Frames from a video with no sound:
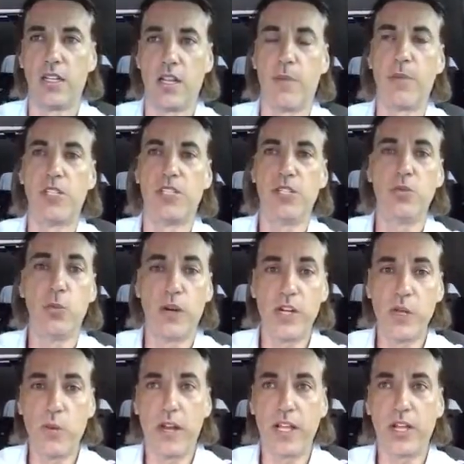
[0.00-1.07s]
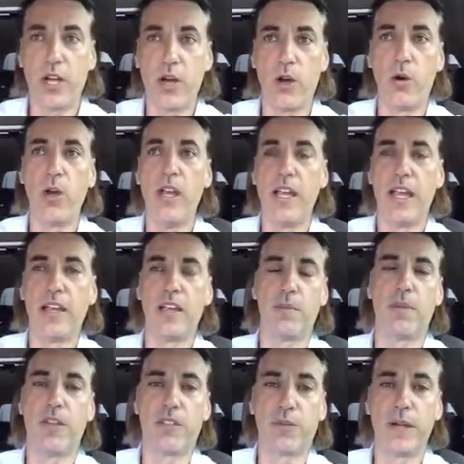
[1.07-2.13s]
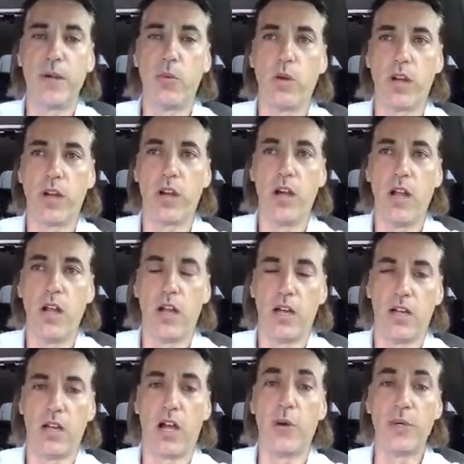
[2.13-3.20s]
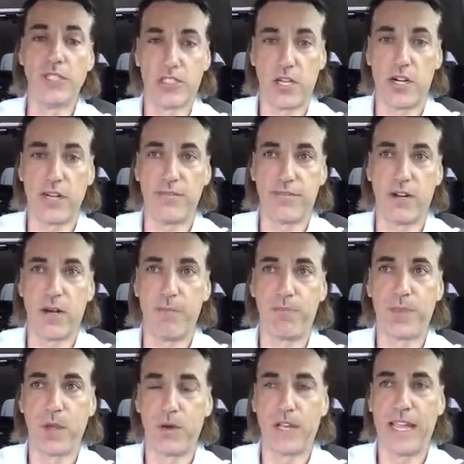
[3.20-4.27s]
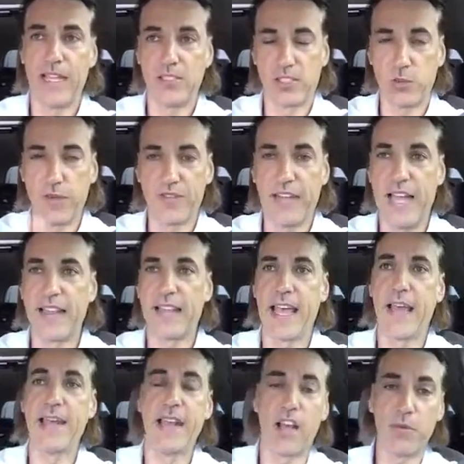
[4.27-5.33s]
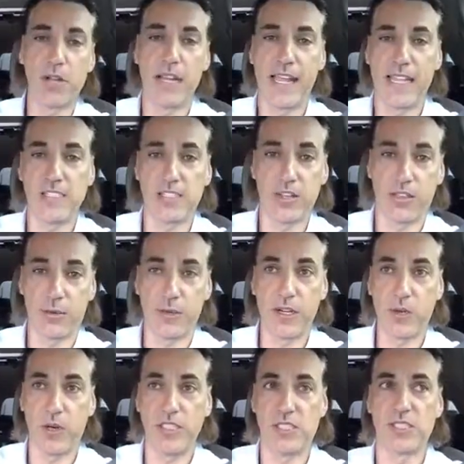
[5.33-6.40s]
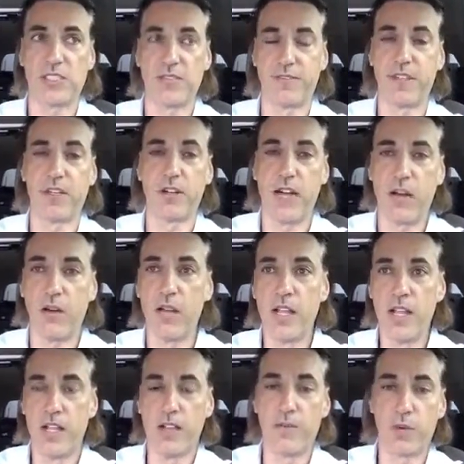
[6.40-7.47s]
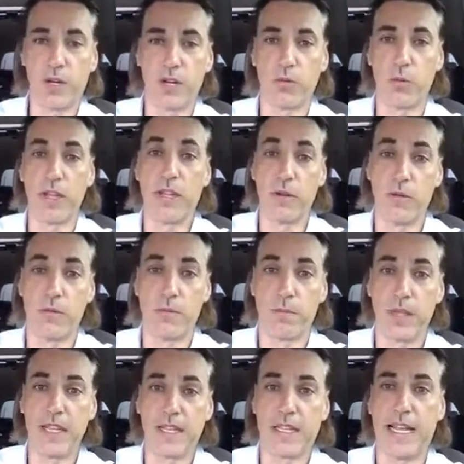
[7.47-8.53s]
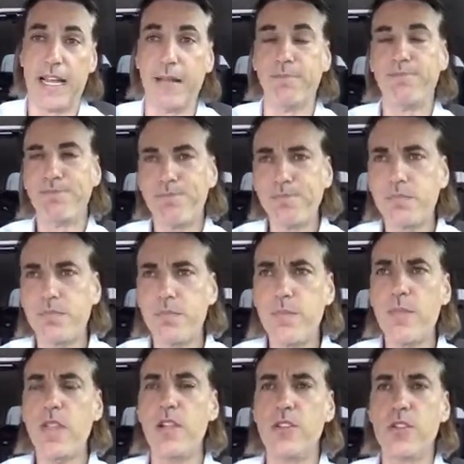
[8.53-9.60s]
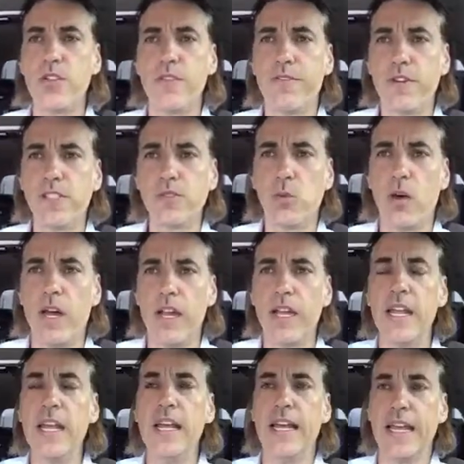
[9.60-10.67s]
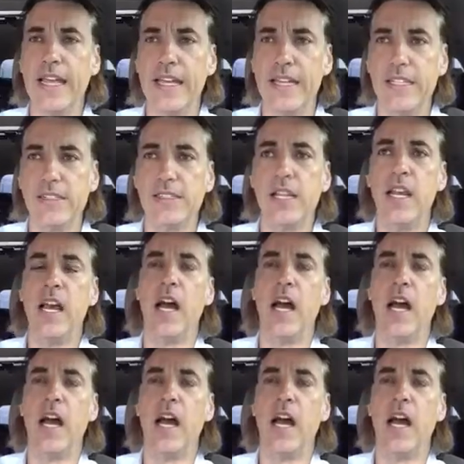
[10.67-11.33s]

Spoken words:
Number 2, where do you want to go? And number 3, where are we starting from? Okay, so we've got that. Now I'm going to ask you 3 questions to figure out if we could be a client. So the first one is,